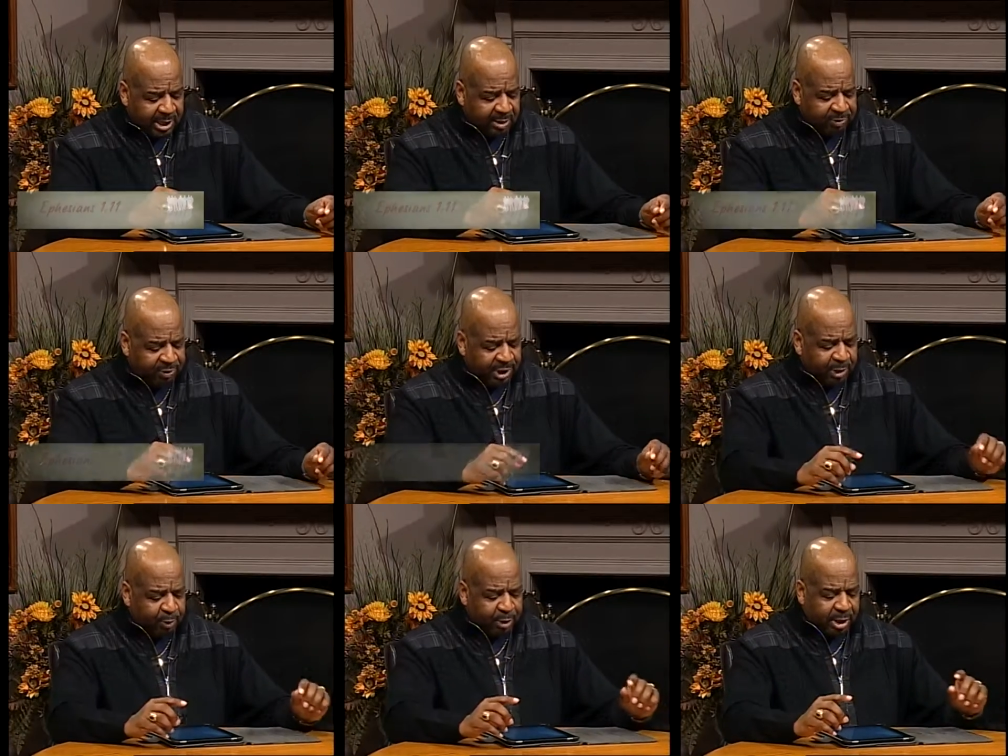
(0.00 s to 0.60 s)

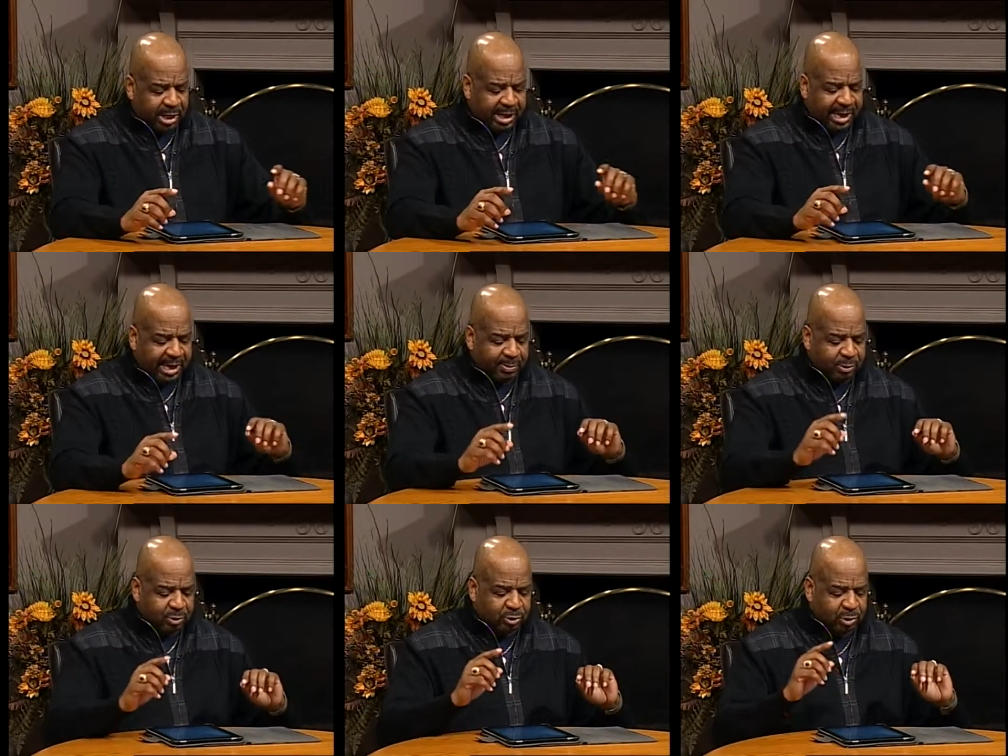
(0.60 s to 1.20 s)
then we are
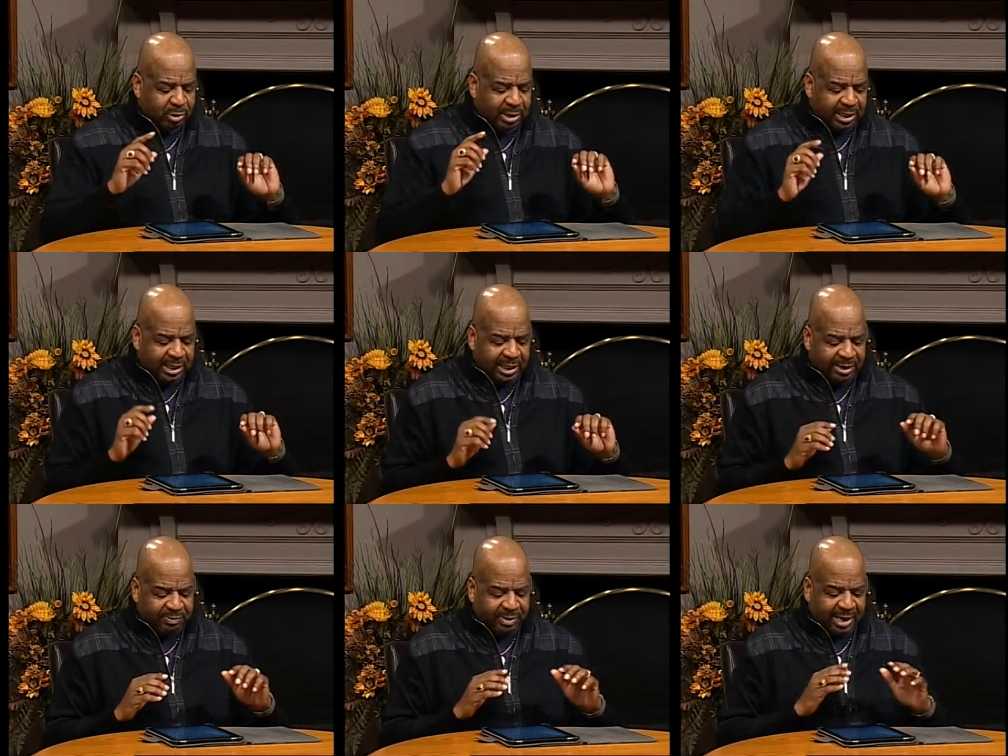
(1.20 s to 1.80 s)
able to
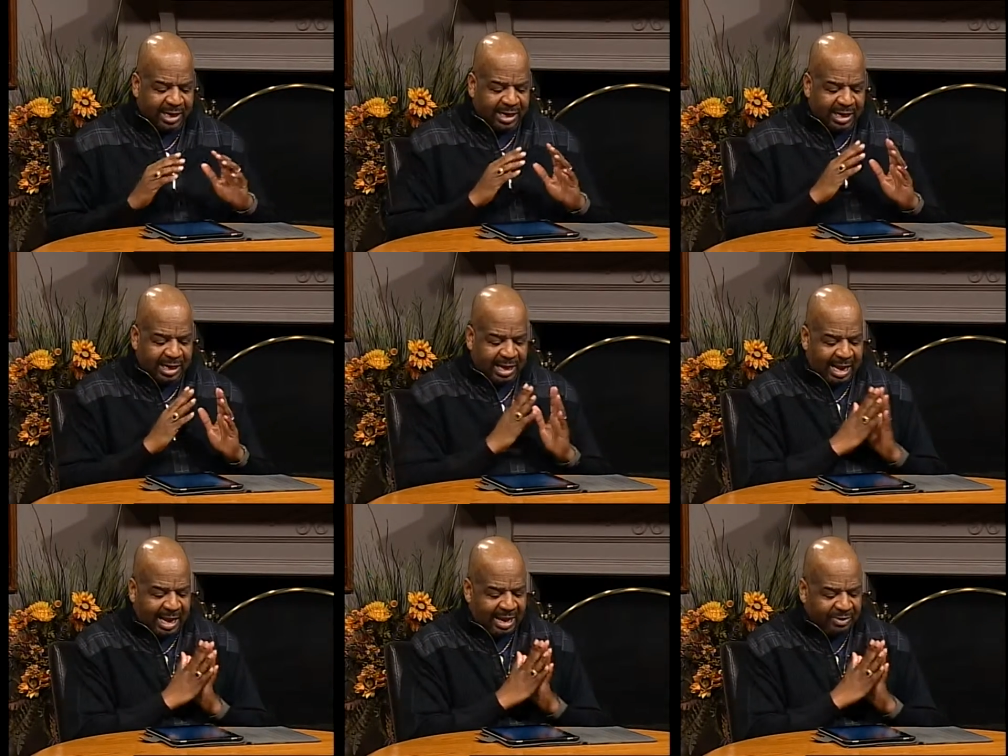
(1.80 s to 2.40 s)
live a
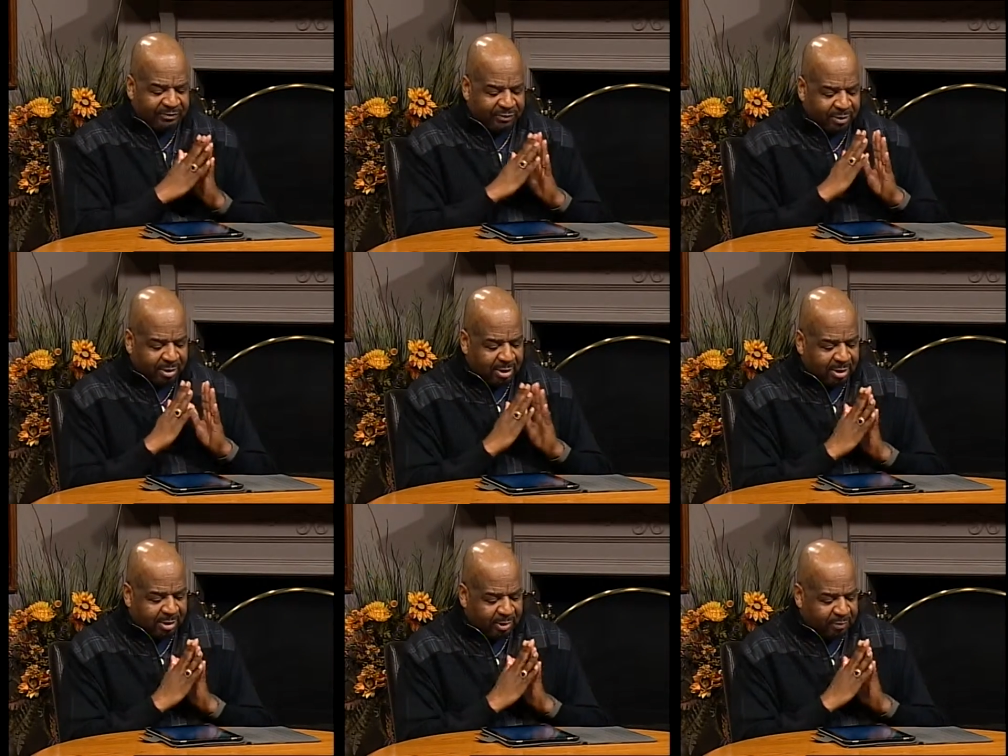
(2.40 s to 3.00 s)
life
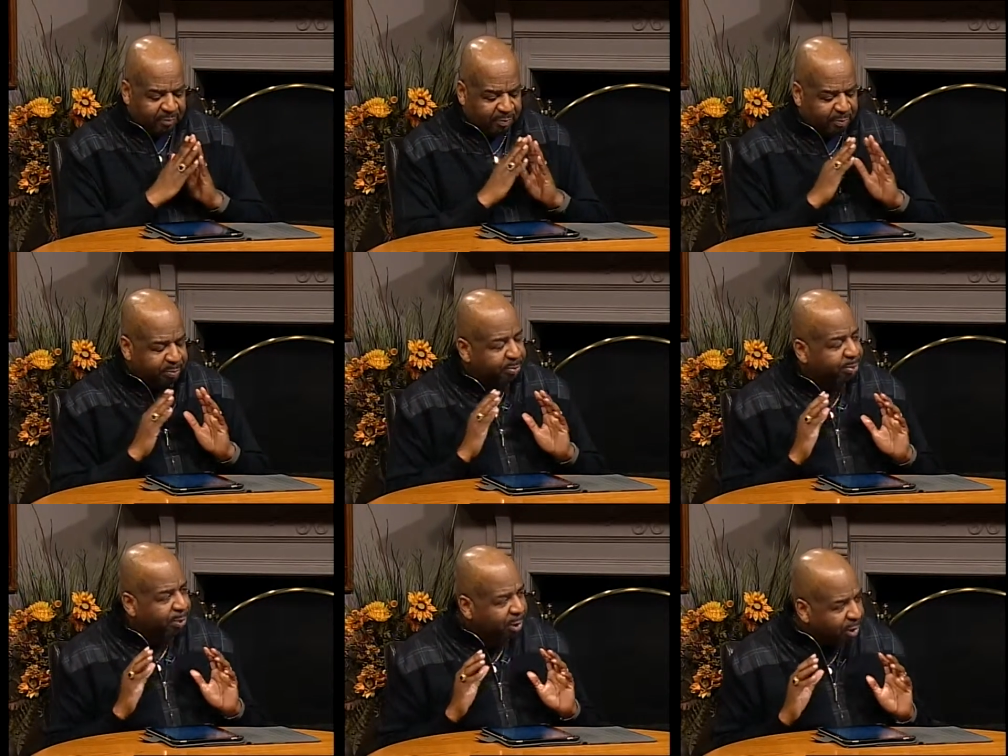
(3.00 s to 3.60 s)
of
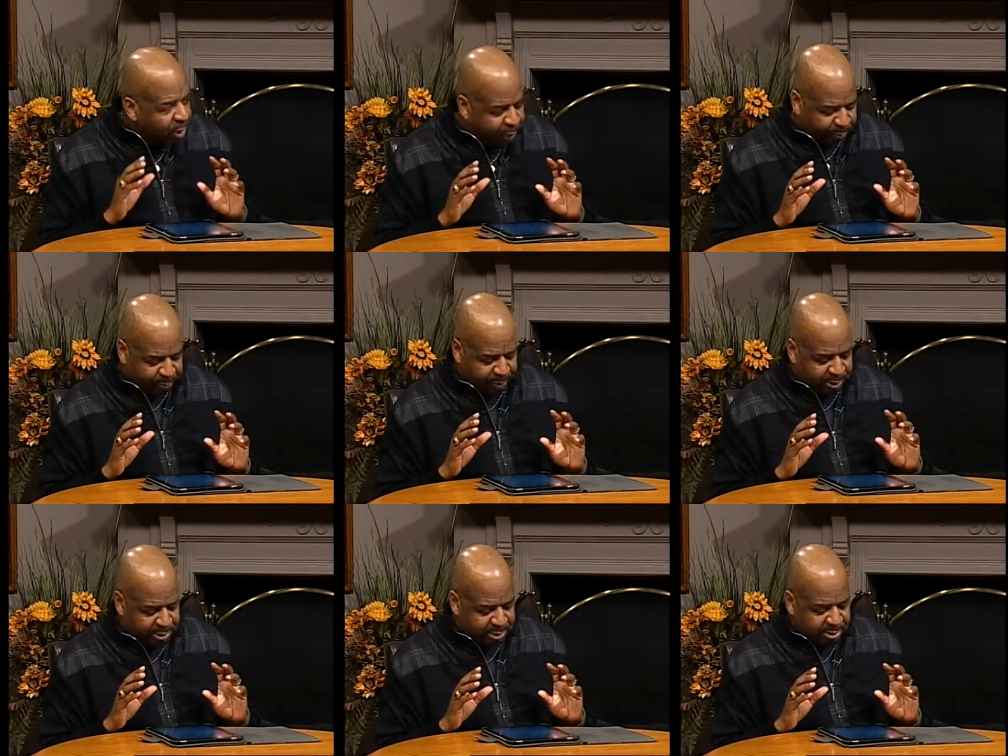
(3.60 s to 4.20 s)

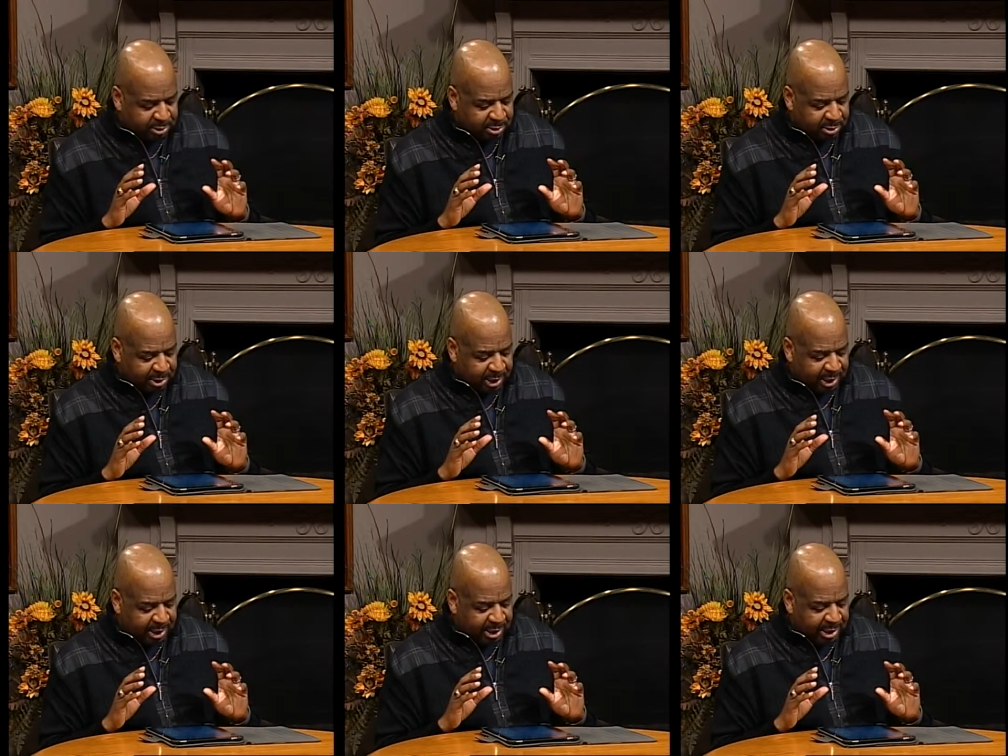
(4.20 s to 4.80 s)
purpose.
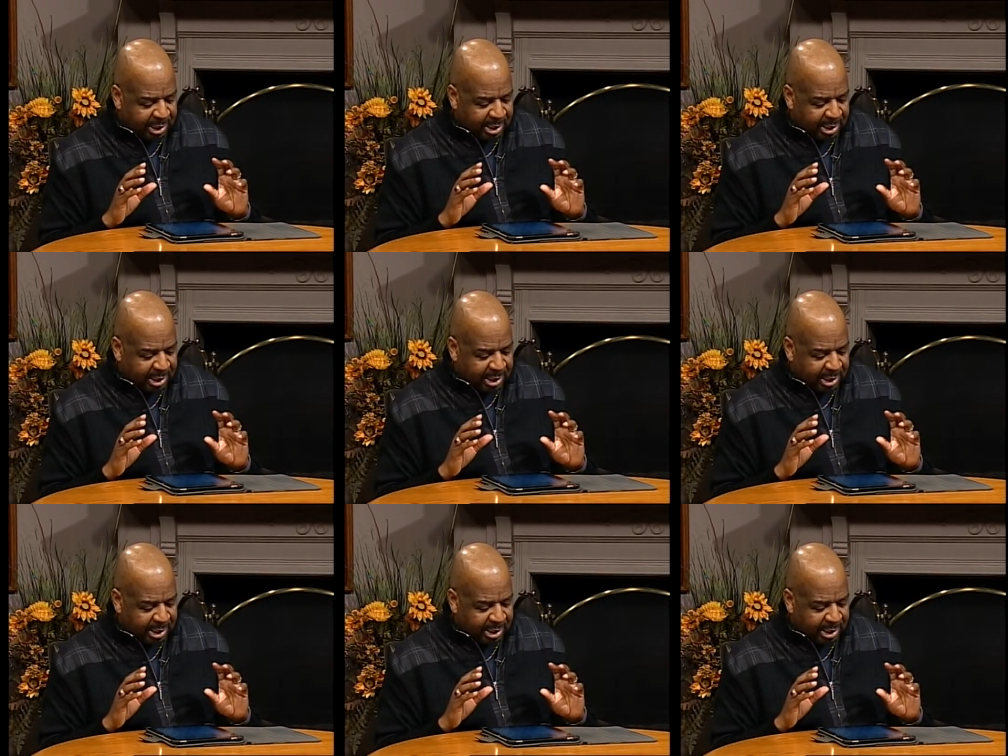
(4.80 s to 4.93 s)
Okay? Mm.